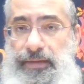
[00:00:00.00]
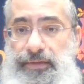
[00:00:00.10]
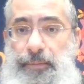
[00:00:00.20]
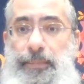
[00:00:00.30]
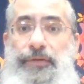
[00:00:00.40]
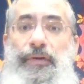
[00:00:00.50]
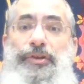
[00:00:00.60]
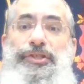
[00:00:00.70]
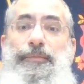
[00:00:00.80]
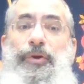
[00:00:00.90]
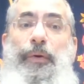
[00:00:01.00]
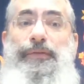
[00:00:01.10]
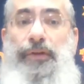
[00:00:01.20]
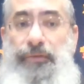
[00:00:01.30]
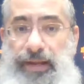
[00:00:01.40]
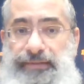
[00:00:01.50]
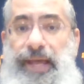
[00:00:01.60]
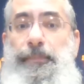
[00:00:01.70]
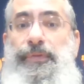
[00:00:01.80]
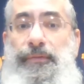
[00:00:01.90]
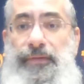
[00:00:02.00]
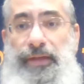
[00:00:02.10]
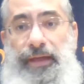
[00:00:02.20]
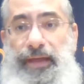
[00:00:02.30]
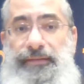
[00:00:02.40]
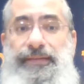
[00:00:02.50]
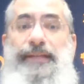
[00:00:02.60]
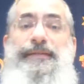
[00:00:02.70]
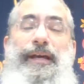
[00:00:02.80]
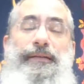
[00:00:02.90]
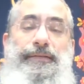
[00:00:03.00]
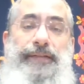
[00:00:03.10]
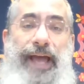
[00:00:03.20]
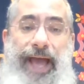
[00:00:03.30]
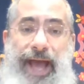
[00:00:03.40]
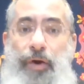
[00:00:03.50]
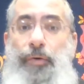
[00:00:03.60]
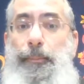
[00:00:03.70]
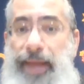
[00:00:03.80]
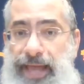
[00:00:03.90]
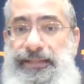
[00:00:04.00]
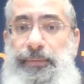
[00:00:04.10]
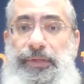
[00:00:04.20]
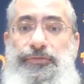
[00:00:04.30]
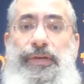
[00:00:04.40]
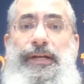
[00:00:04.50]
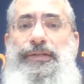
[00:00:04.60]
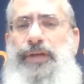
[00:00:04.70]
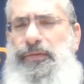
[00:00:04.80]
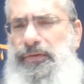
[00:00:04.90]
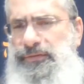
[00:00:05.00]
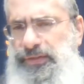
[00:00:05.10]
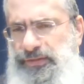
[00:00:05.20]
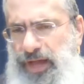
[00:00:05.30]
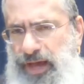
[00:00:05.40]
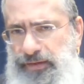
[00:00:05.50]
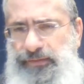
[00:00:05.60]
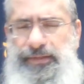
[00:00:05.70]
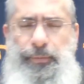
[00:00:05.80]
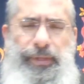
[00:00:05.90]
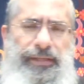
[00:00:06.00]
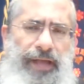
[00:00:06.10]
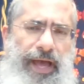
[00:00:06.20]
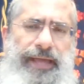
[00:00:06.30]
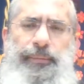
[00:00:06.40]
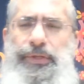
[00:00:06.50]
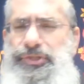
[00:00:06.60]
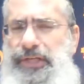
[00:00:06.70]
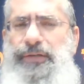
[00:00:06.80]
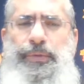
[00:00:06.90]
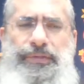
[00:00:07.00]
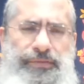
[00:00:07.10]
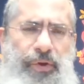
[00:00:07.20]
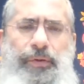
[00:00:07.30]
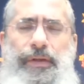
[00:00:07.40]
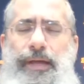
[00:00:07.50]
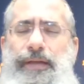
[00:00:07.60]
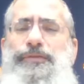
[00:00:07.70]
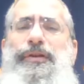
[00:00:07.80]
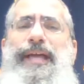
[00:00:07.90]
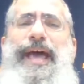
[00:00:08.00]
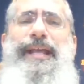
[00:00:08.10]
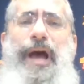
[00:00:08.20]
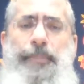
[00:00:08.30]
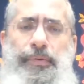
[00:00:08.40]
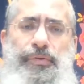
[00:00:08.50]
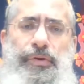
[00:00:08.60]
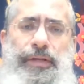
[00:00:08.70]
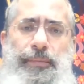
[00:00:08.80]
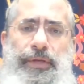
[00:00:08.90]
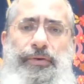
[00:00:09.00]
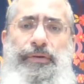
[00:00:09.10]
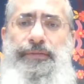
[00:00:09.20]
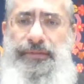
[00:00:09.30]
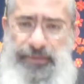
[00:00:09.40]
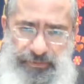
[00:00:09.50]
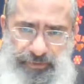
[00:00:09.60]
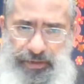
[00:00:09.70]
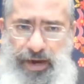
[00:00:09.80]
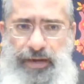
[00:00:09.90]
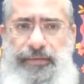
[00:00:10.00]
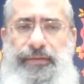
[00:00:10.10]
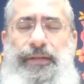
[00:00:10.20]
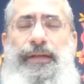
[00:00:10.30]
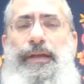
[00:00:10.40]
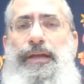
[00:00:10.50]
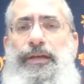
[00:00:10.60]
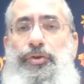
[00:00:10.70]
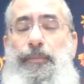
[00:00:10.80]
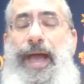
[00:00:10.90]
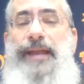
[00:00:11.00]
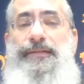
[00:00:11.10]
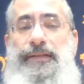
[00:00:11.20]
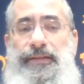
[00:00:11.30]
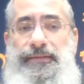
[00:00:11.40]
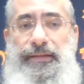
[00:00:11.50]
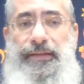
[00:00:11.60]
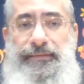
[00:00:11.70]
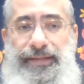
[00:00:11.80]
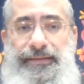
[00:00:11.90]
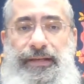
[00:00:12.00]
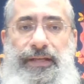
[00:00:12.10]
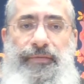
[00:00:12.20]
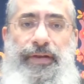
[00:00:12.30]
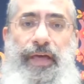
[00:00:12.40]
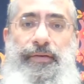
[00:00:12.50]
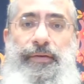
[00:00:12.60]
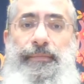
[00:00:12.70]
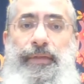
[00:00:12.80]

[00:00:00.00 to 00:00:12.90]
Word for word: The Midrashim go into great depth uh, and detail into how badly we treated each other dishonesty, we lied, we cheated, we stole, took any opportunity we could to disregard the humanity, the dignity of another.